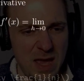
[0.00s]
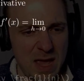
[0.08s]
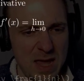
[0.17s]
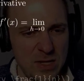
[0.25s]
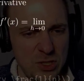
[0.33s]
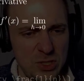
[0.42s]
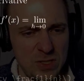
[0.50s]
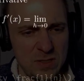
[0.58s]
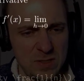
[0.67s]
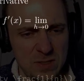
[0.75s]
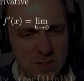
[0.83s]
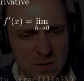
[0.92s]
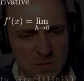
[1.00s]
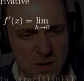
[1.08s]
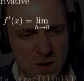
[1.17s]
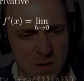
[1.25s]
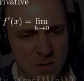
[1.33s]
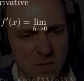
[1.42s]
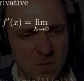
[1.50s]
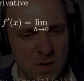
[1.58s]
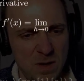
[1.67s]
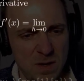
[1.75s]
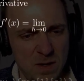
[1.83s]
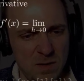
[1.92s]
h to 0
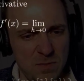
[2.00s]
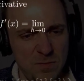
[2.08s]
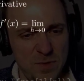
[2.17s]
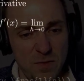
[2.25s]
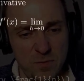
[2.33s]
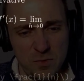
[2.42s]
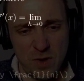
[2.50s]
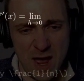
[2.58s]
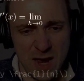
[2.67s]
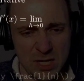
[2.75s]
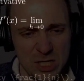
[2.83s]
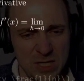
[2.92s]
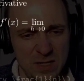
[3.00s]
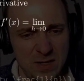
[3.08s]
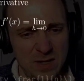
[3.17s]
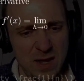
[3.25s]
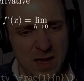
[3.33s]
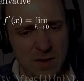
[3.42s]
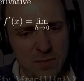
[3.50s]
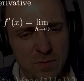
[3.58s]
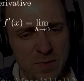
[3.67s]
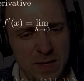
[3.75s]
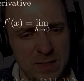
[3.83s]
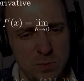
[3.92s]
of the fraction f
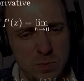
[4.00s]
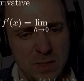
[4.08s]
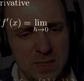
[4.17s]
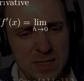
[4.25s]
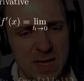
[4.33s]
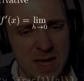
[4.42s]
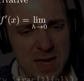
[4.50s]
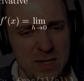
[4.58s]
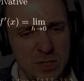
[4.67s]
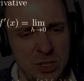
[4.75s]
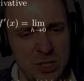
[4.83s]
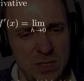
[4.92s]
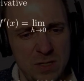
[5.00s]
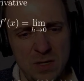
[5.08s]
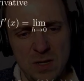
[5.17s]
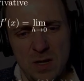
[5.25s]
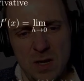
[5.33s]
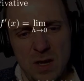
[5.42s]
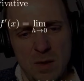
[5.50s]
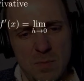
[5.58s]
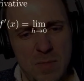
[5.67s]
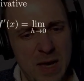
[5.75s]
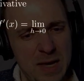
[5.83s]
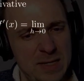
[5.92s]
of x plus h
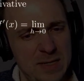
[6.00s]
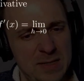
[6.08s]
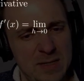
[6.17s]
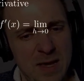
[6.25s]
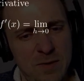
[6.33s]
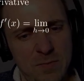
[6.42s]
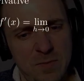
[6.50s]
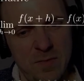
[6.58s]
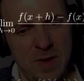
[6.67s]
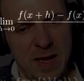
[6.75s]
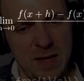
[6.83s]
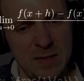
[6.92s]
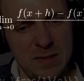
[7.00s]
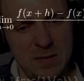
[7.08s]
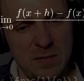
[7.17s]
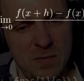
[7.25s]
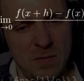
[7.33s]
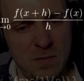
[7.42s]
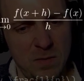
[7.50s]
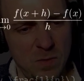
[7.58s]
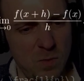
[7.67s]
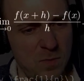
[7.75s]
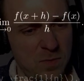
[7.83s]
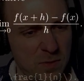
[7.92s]
minus f of x all
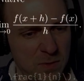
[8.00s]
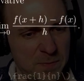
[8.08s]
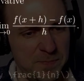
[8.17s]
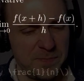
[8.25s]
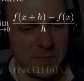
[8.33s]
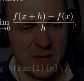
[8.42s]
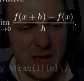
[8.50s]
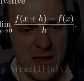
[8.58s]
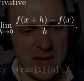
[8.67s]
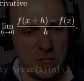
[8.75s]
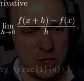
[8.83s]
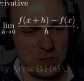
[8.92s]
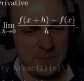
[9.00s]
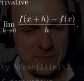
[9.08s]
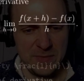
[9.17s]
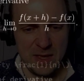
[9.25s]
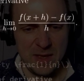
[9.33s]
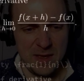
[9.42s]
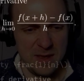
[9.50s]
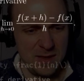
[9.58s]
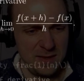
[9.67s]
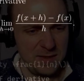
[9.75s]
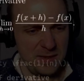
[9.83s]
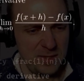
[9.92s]
over h.
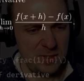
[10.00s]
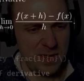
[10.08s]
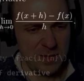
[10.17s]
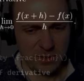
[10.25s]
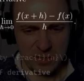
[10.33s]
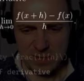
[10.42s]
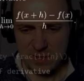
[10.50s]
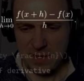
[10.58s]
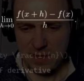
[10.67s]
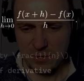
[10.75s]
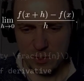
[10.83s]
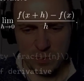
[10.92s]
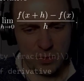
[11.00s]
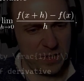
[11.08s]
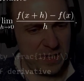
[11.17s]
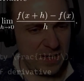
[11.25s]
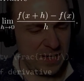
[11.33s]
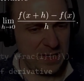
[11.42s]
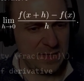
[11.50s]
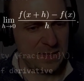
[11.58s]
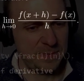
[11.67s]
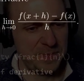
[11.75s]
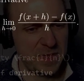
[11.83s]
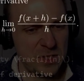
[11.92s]
So that looks, that looks pretty nice.
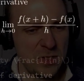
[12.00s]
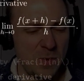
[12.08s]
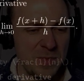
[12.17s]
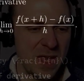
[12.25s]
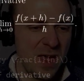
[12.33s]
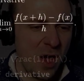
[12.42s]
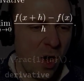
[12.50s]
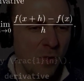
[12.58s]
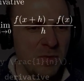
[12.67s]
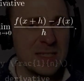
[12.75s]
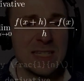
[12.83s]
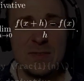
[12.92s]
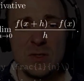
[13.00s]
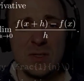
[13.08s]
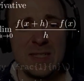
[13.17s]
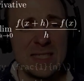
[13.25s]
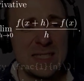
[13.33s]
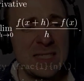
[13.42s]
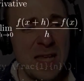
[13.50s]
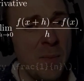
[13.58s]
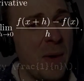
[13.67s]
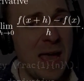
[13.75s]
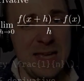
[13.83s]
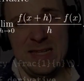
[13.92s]
So hopefully this gives you at least
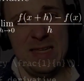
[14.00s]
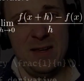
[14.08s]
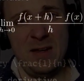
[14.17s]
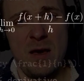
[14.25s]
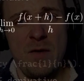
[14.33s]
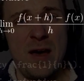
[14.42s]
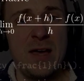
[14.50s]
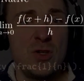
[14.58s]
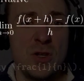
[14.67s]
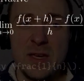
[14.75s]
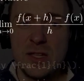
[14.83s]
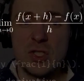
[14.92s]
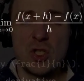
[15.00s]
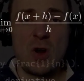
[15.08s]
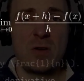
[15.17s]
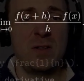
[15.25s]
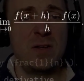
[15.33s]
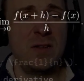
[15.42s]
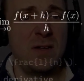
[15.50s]
some idea of how you could get started